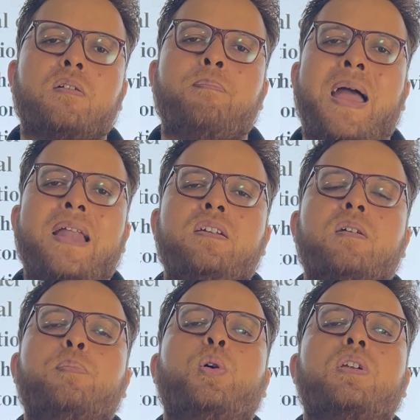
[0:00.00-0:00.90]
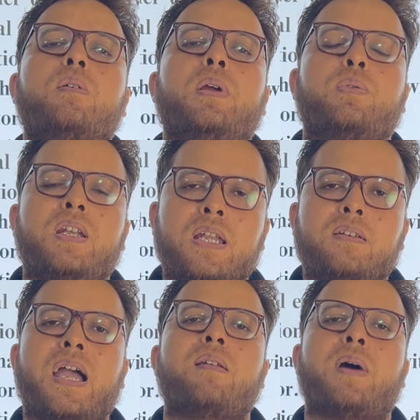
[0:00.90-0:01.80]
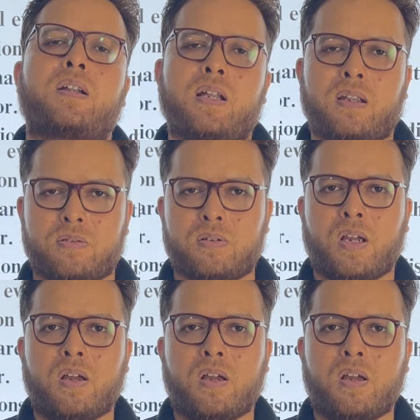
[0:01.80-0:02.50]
man the border between India and Bangladesh.